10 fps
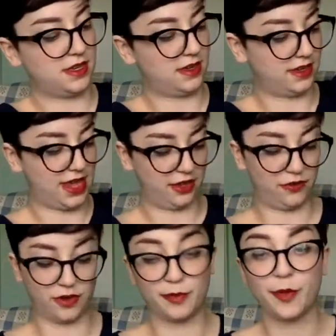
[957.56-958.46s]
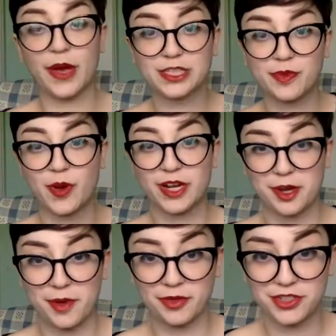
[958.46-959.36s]
Yeah, you've heard me wax poetic
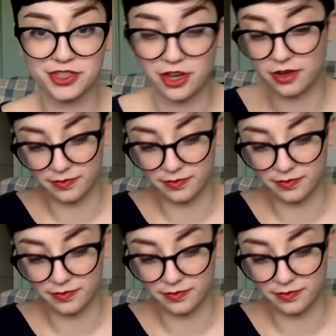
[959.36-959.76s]
about this shawl